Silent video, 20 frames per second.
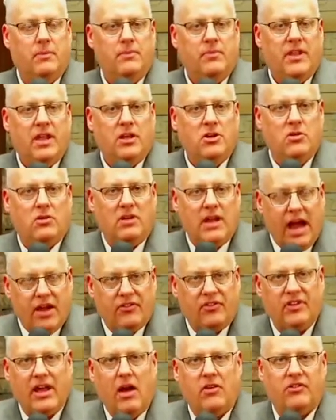your
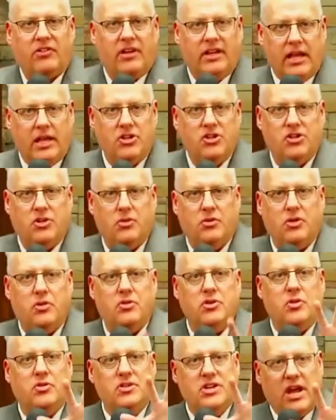lifestyle's against you. you. You
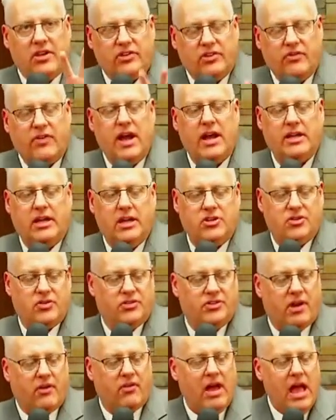testify against
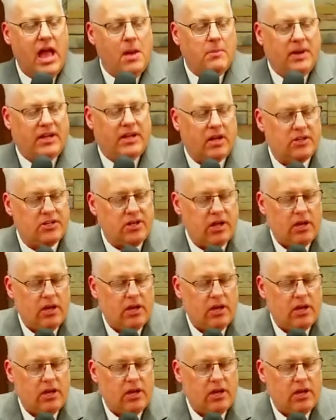yourself because